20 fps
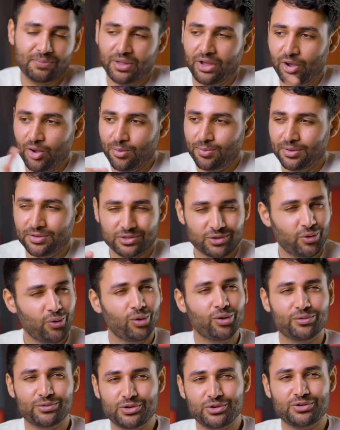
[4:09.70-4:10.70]
I opened Call
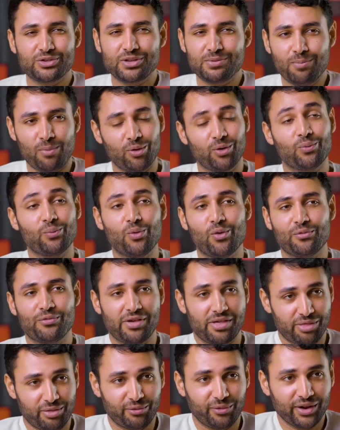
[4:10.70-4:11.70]
of Duty Modern Warfare
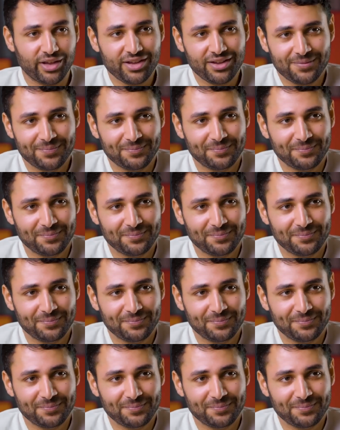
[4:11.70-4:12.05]
3,